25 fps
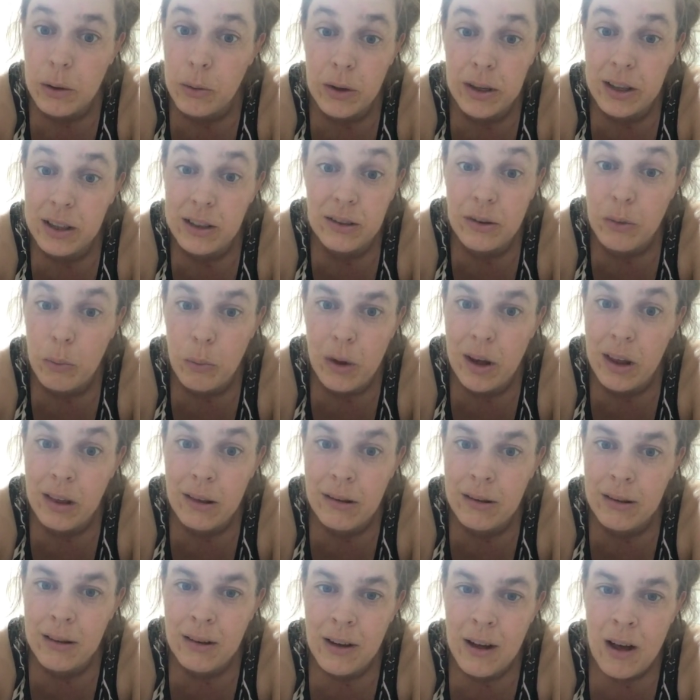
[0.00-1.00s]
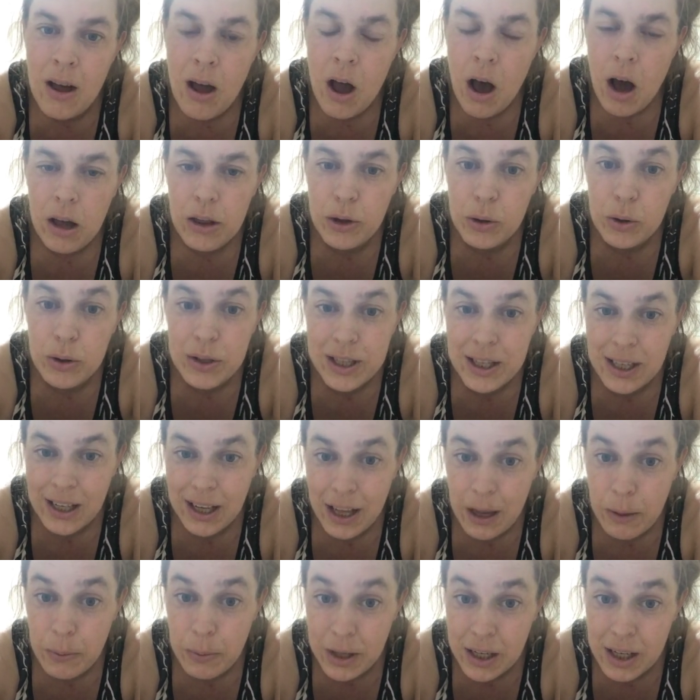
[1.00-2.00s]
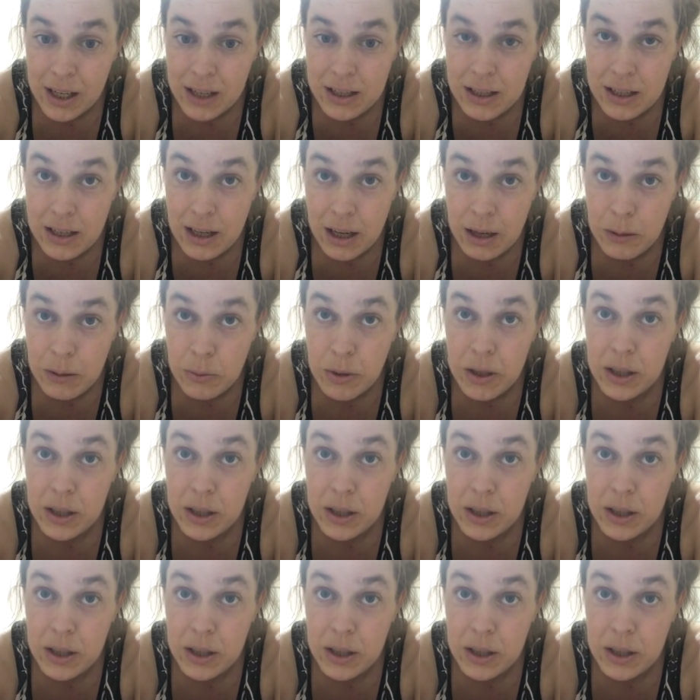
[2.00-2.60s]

I want it done with. I thought I was in labour yesterday,